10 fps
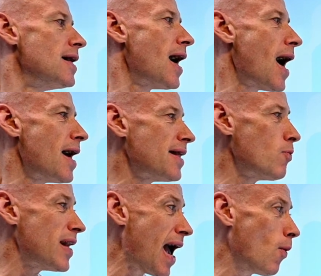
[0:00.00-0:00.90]
And then
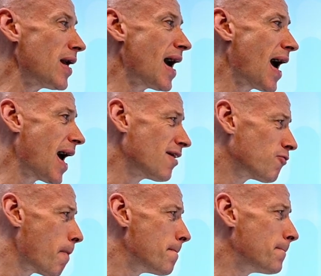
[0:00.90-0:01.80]
now we have
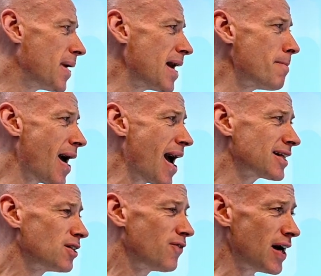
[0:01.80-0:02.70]
PIM
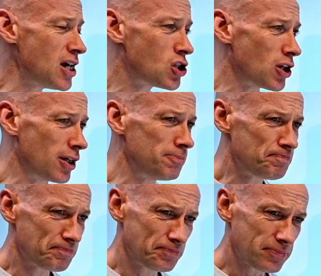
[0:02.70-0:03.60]
activation
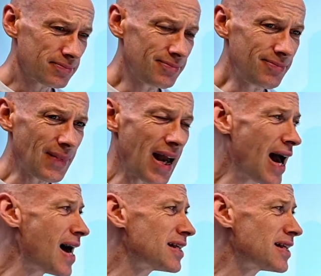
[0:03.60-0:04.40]
has